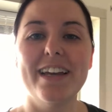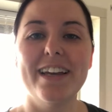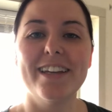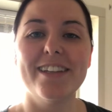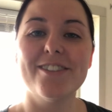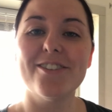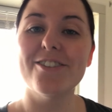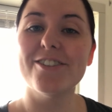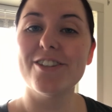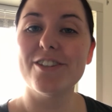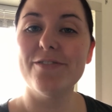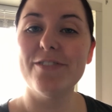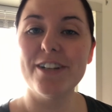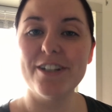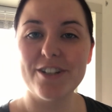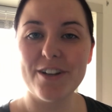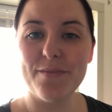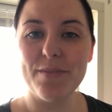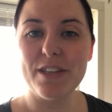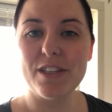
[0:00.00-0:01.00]
So I'll just
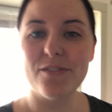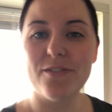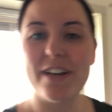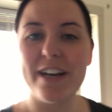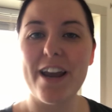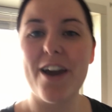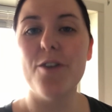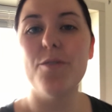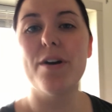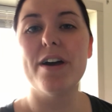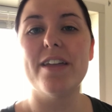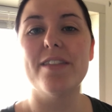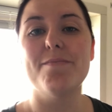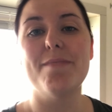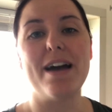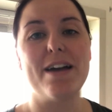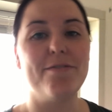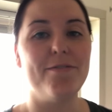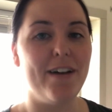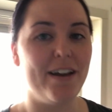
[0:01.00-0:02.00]
finish up this video with
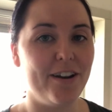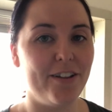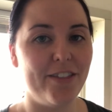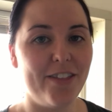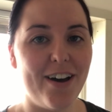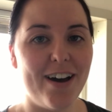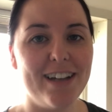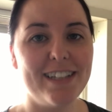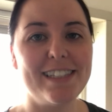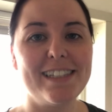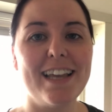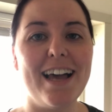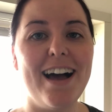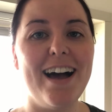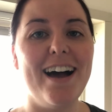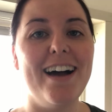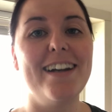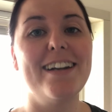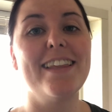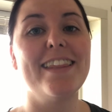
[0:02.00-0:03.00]
my final thoughts
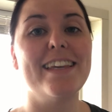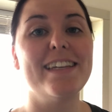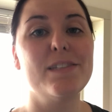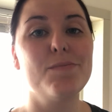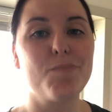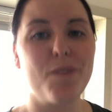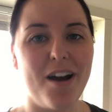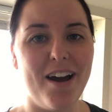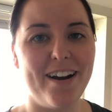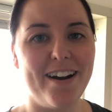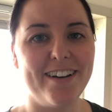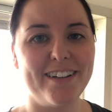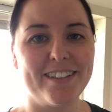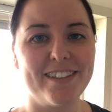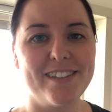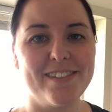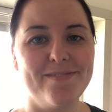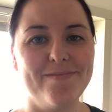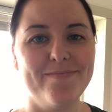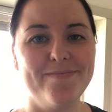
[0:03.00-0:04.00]
on this product.